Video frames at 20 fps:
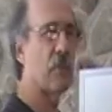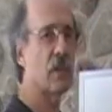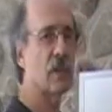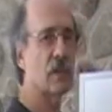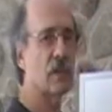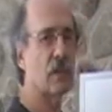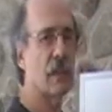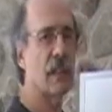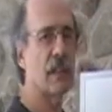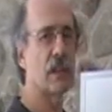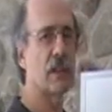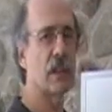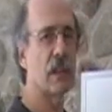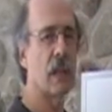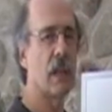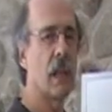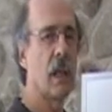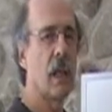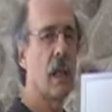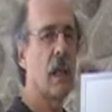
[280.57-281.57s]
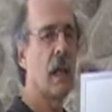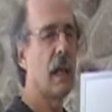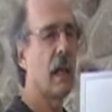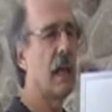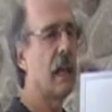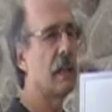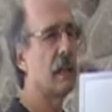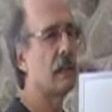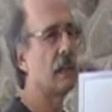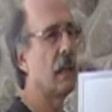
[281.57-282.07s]
frustration.
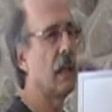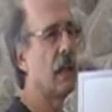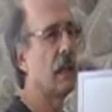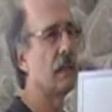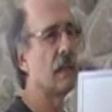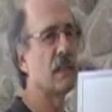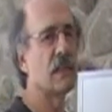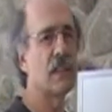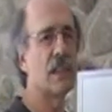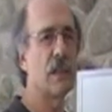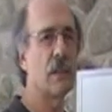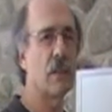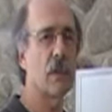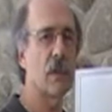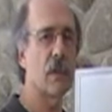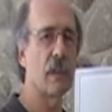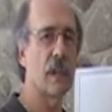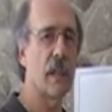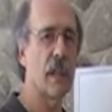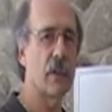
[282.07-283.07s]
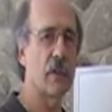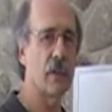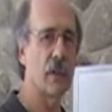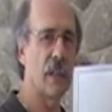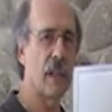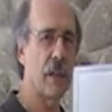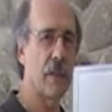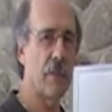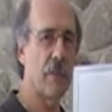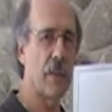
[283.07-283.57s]
And secretly
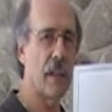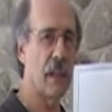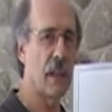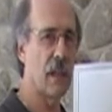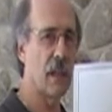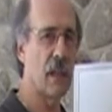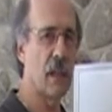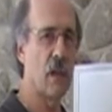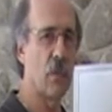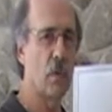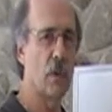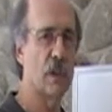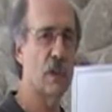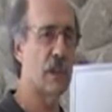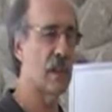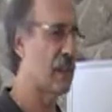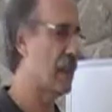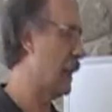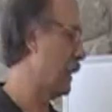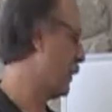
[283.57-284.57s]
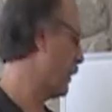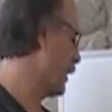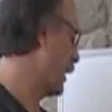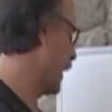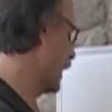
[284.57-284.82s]
underneath, he wishes he could